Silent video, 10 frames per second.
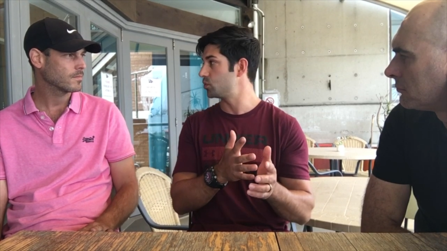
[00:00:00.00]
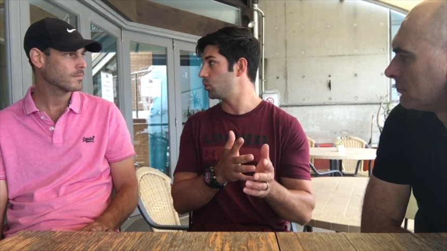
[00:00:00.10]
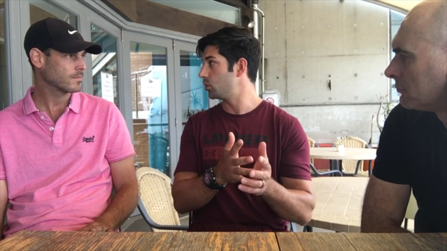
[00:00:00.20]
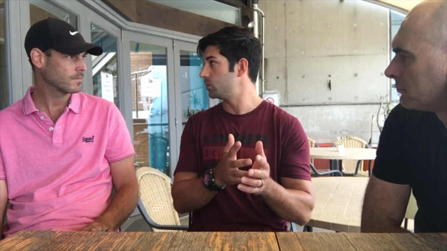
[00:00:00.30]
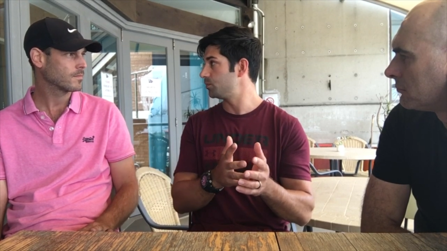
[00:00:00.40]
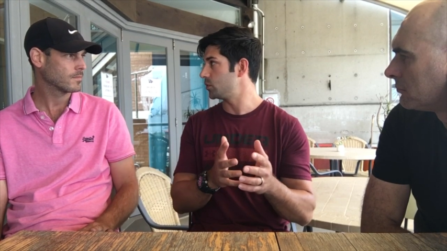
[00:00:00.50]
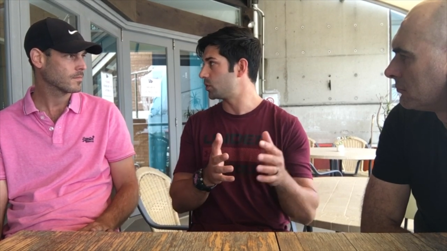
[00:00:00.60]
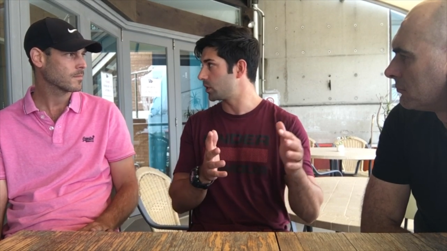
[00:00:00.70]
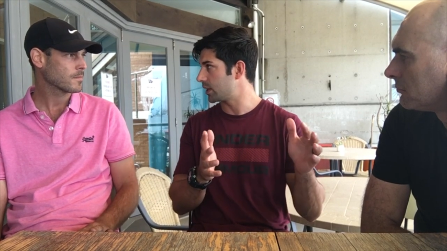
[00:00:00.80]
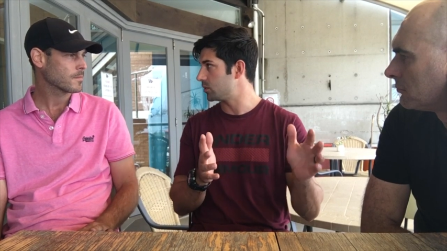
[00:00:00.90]
Speaker 1: the wall, you
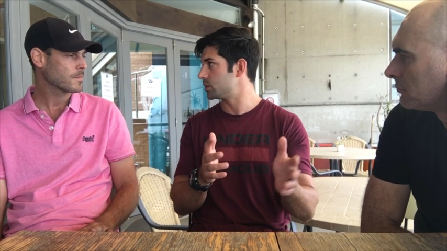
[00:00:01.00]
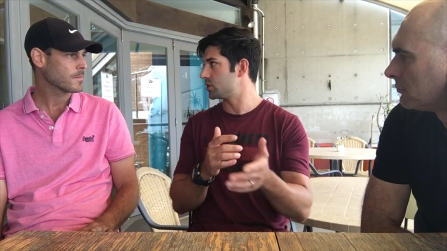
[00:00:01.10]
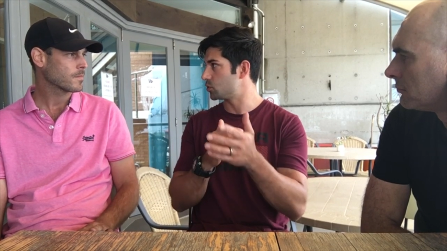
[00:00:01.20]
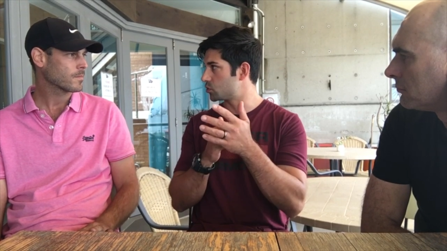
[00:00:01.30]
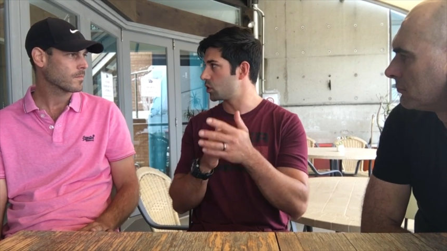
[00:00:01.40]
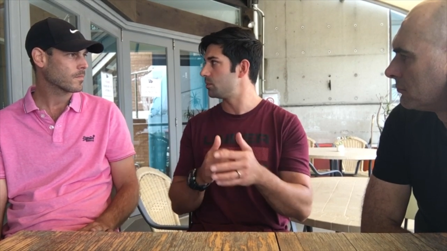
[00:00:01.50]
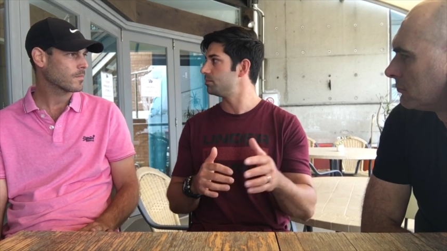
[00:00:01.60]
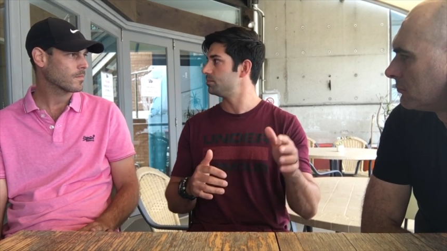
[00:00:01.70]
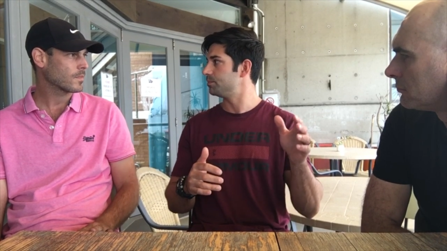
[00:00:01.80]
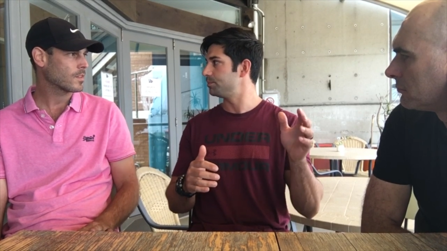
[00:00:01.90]
do get the residual chop.
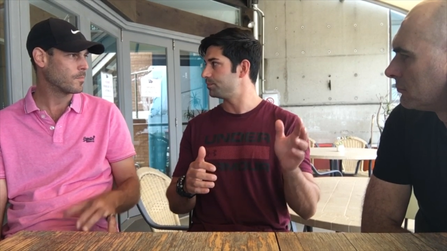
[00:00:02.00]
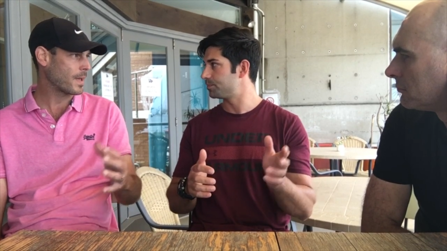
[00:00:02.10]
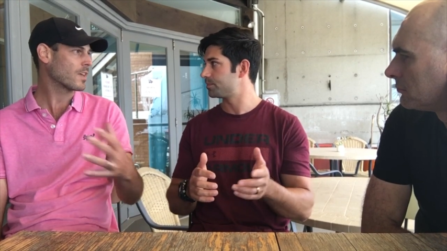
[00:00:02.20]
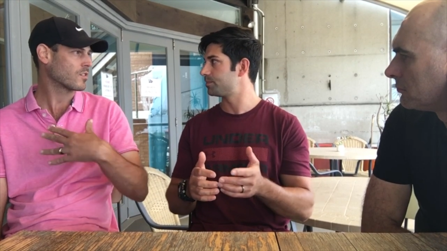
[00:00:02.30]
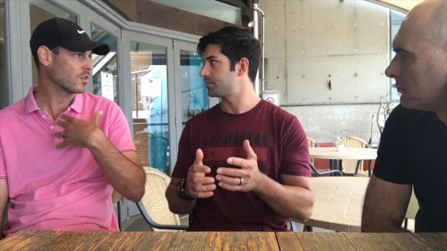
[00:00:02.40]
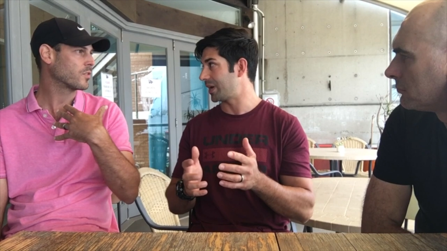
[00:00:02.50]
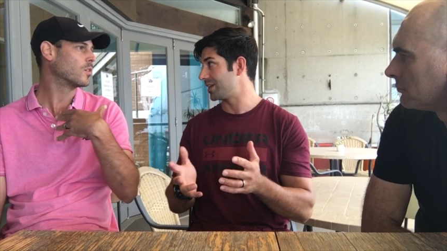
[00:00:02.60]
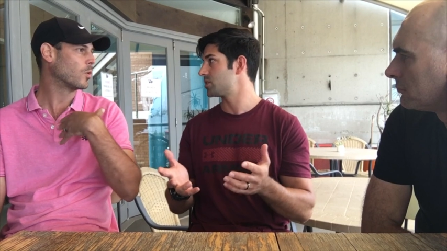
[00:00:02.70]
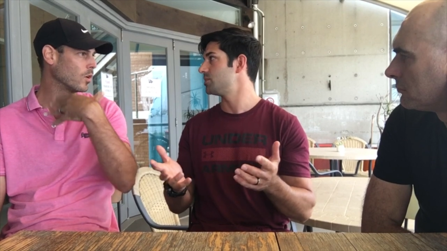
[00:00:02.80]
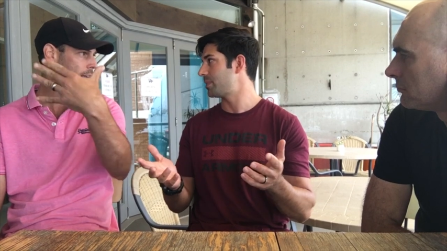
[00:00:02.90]
So it bounces off the
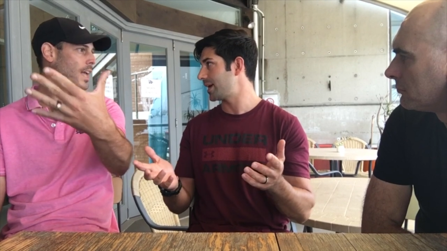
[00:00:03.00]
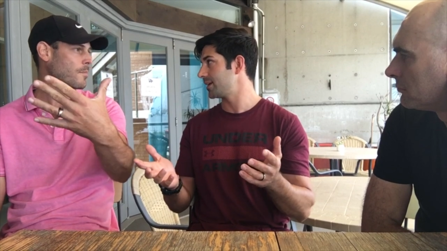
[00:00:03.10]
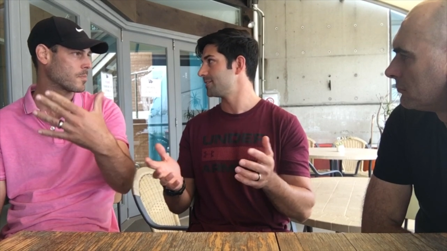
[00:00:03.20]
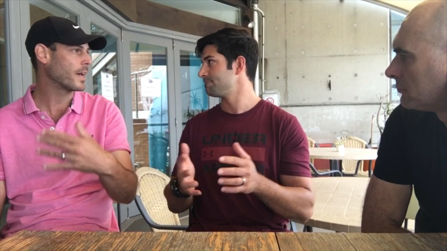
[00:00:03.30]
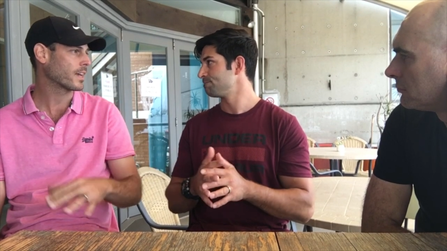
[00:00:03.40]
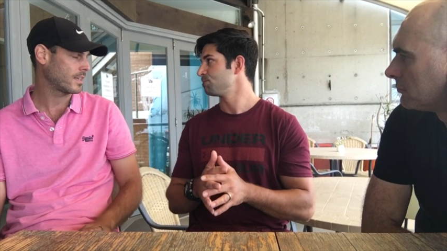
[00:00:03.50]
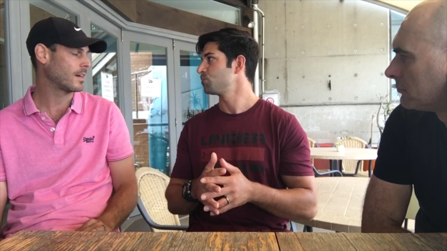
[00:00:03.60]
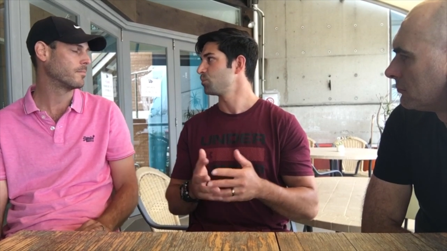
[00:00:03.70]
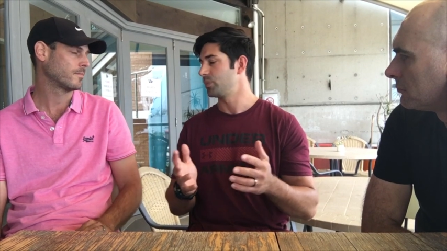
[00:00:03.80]
wall back. and comes back. Yeah.